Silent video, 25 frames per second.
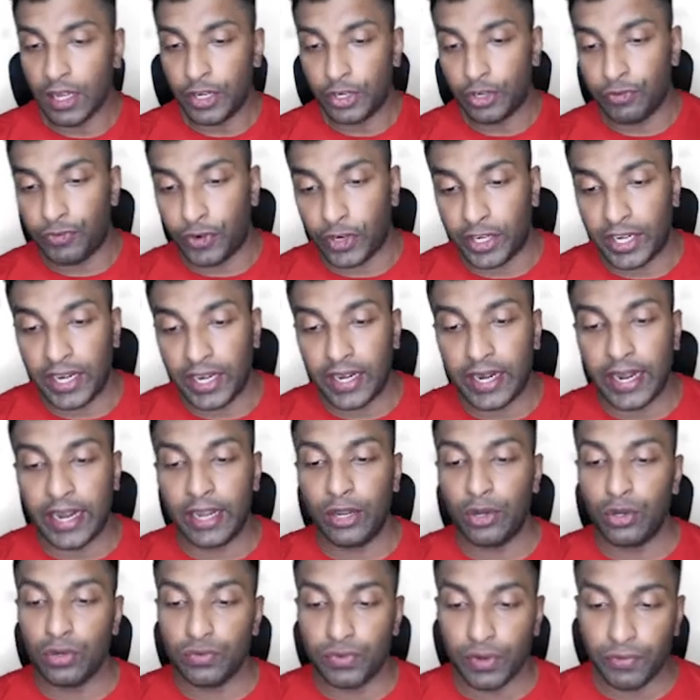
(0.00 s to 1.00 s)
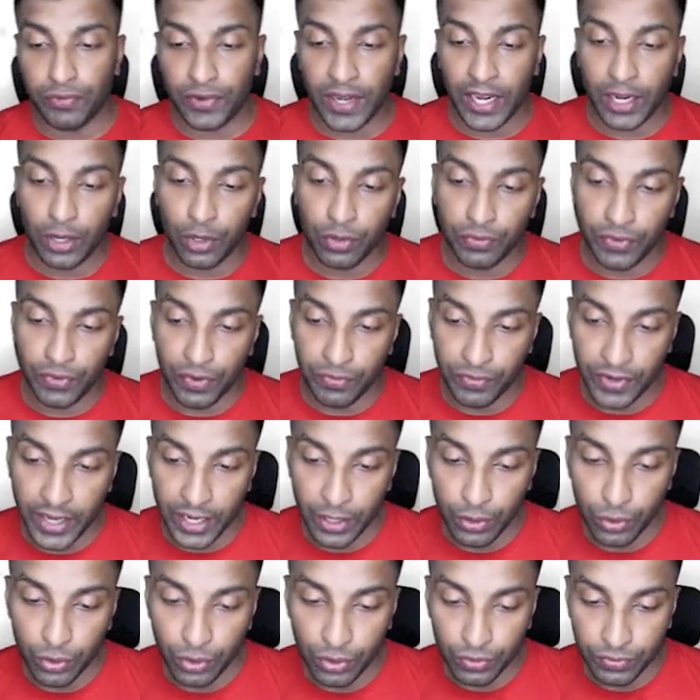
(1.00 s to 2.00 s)
249, 250,
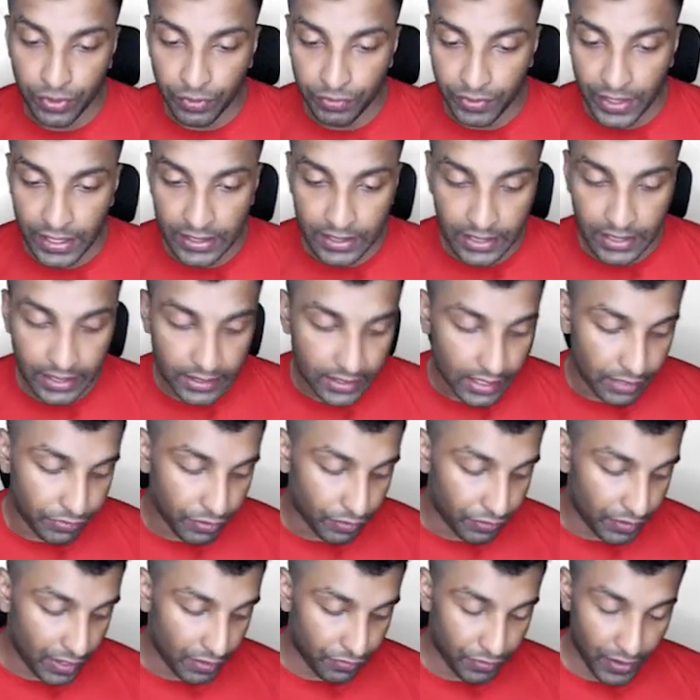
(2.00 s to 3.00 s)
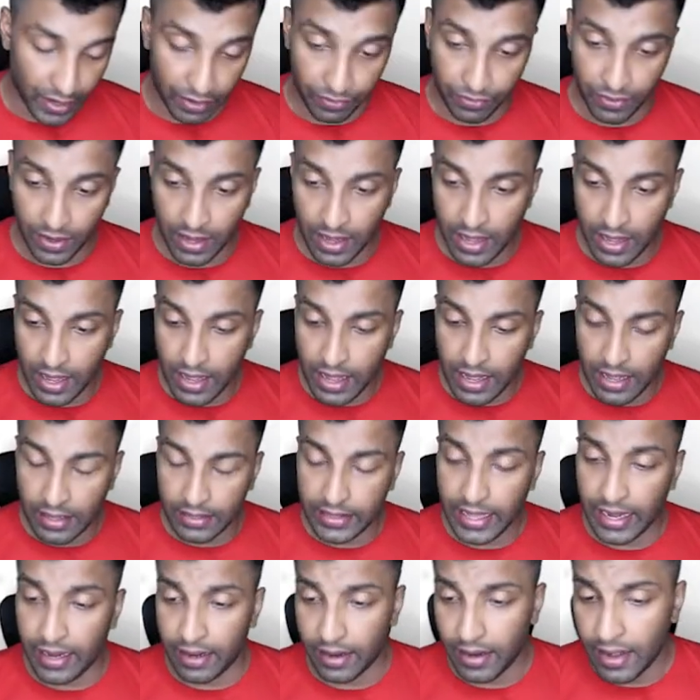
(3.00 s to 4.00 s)
252, 253, 355.
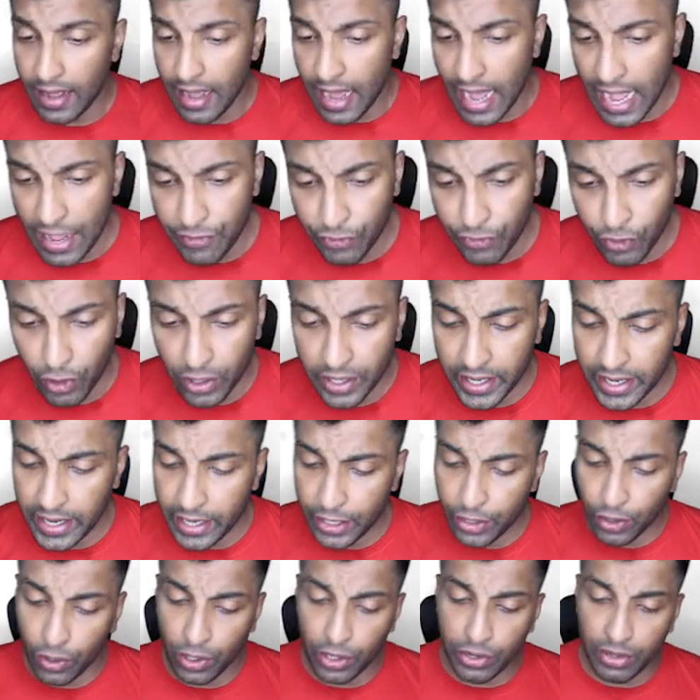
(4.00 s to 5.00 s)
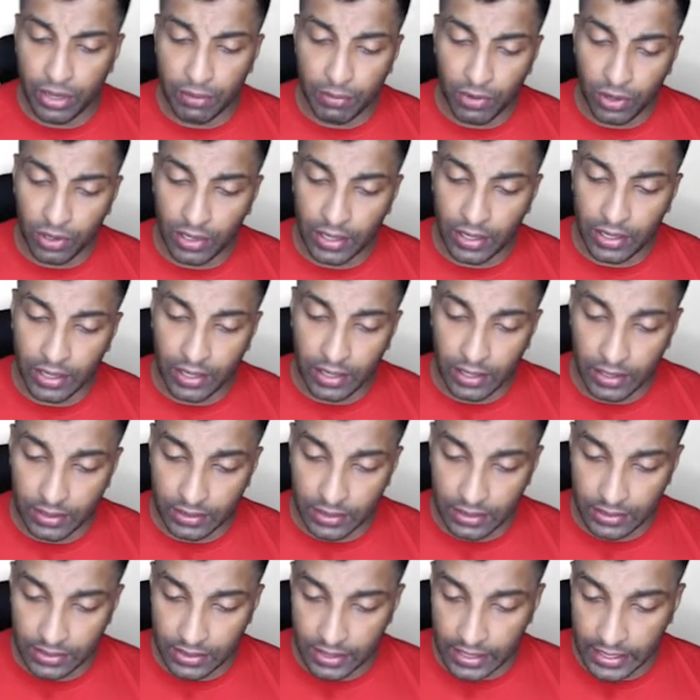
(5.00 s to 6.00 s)
Then I've already told you
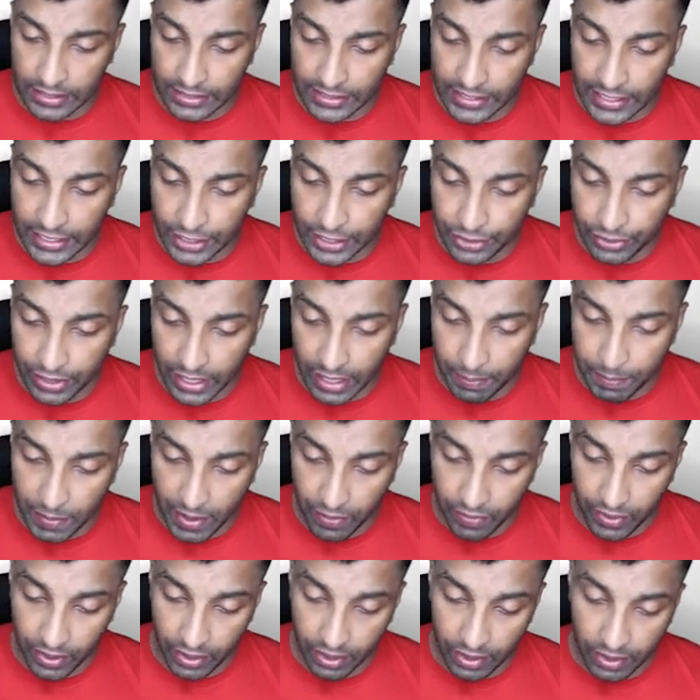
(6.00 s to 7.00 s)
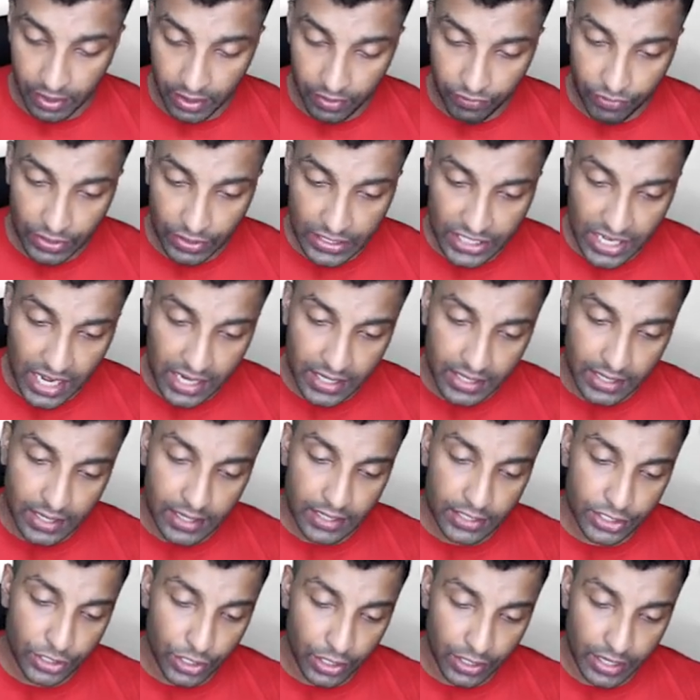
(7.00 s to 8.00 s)
about this residuary power. Which
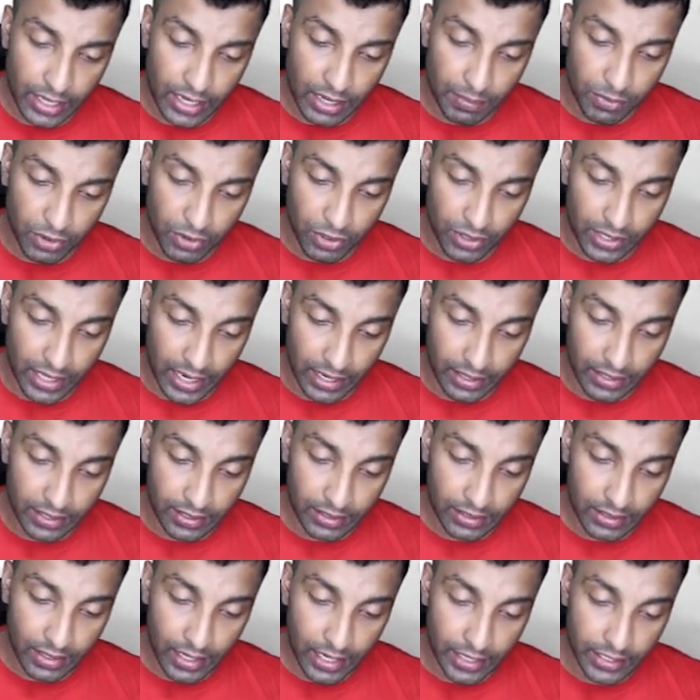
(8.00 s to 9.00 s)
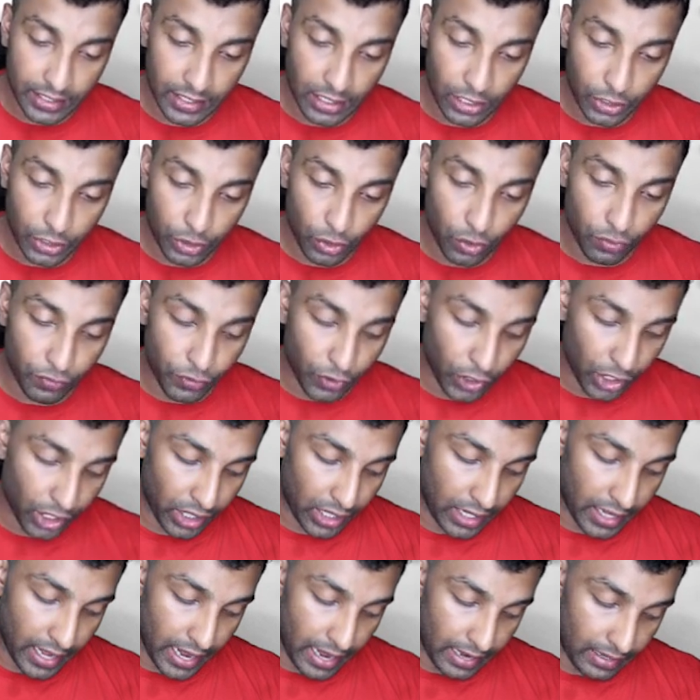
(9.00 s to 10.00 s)
article is talking about that? Article
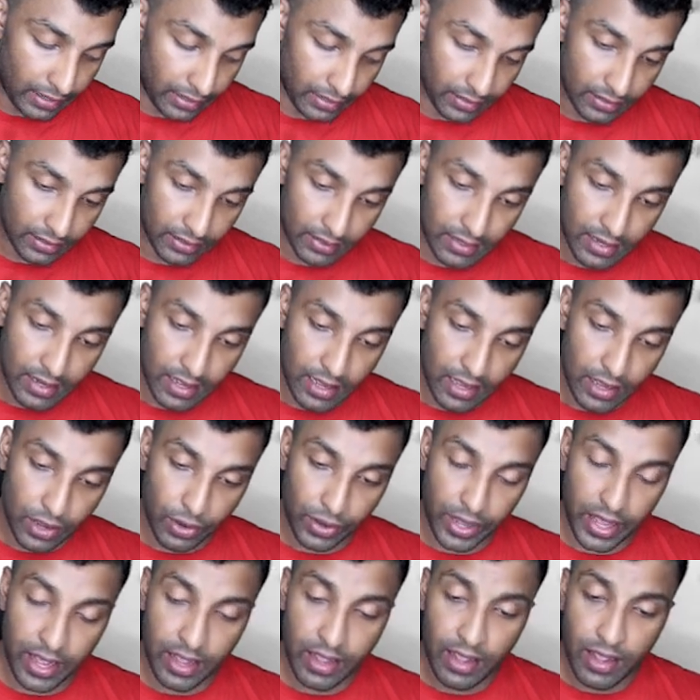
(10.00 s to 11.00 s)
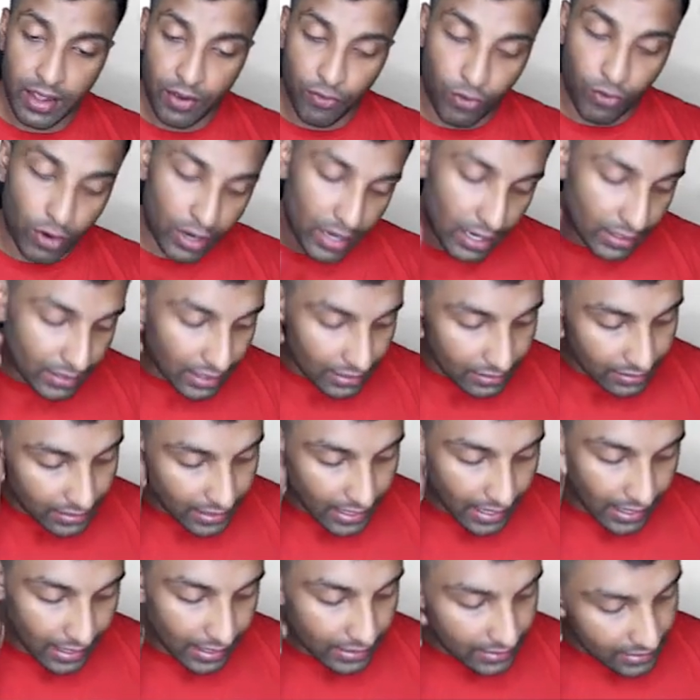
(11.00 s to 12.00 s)
248. Okay, what are the
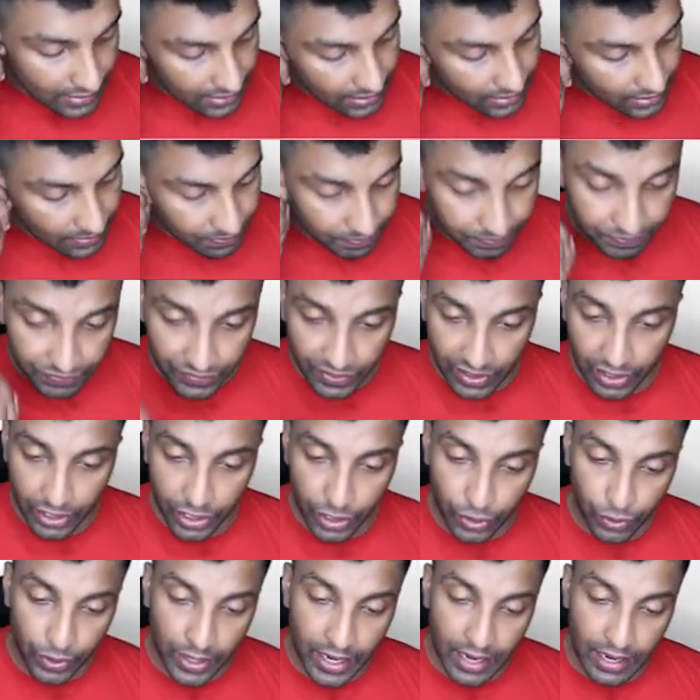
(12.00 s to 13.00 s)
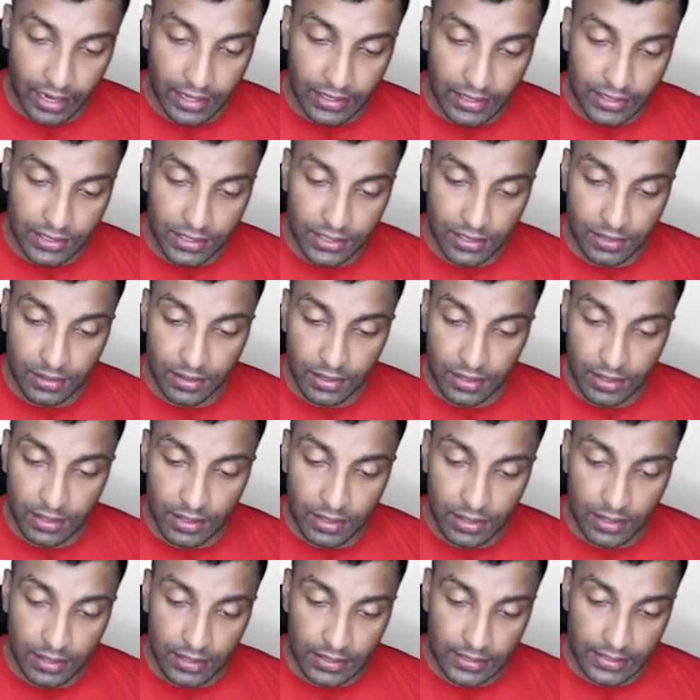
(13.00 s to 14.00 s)
three lists? Union list,
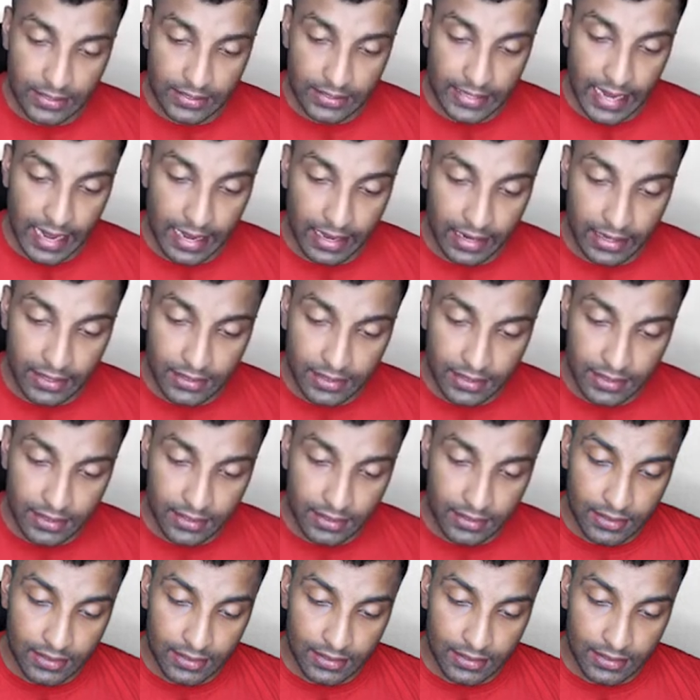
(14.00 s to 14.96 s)
state list,